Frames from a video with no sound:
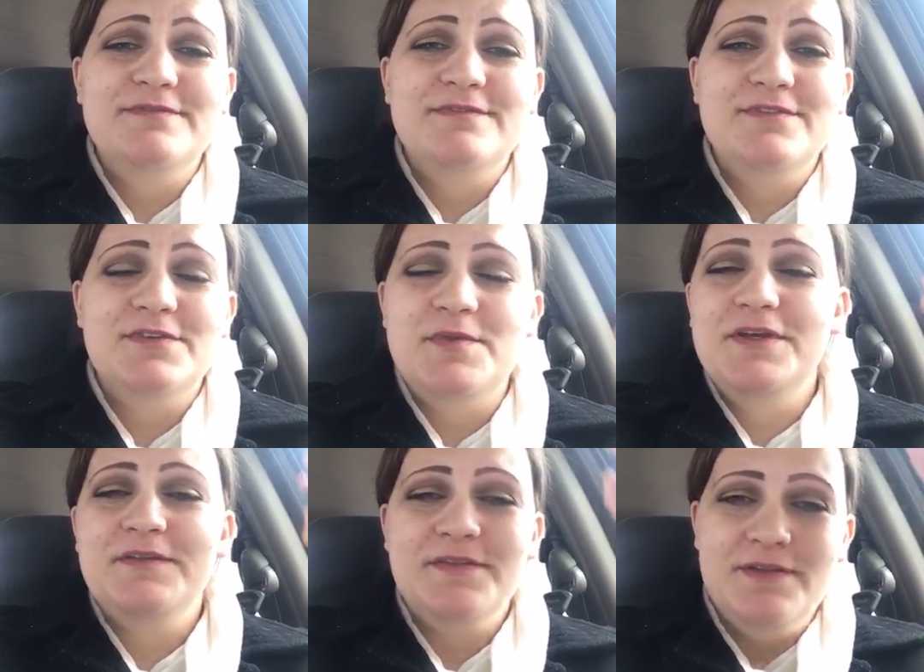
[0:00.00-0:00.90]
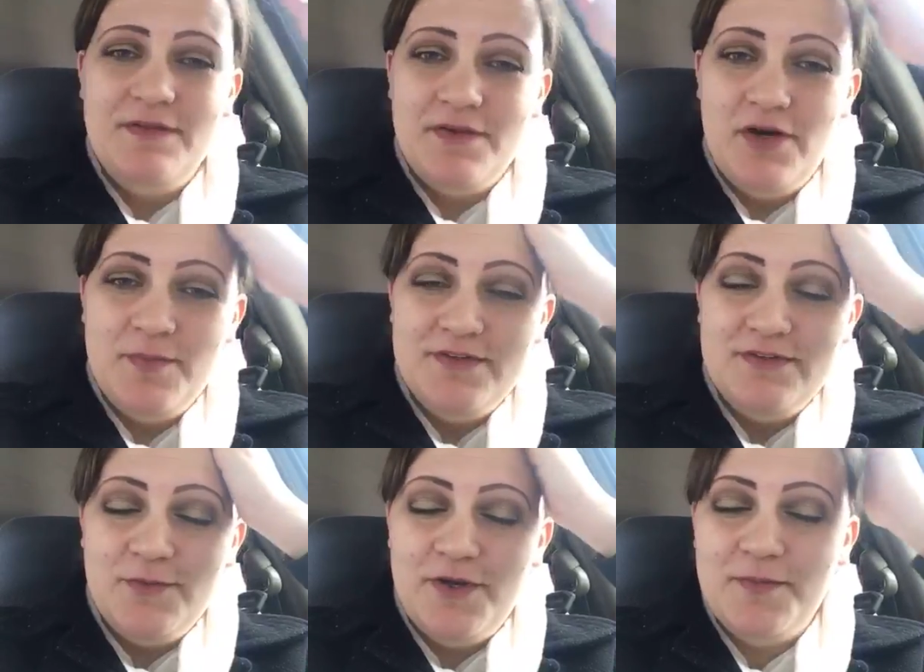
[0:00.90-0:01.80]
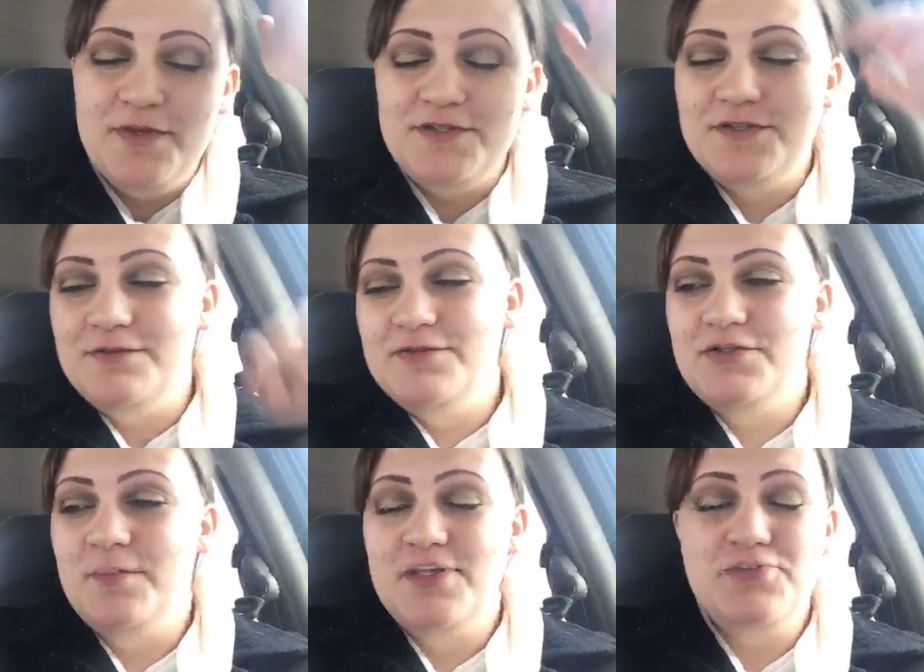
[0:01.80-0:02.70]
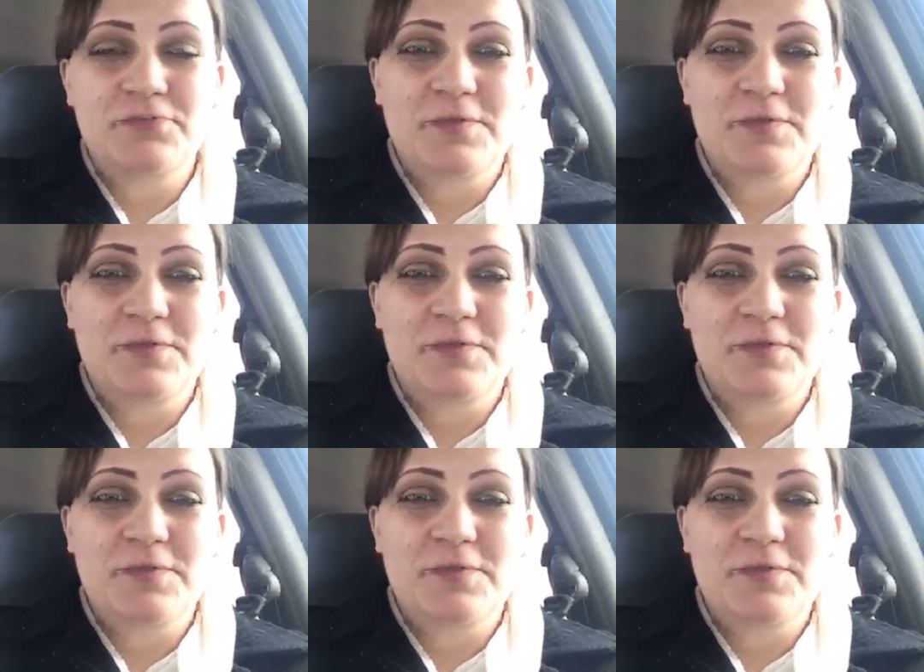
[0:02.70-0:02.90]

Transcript: Somebody in the comments is wanting me to show my shoes.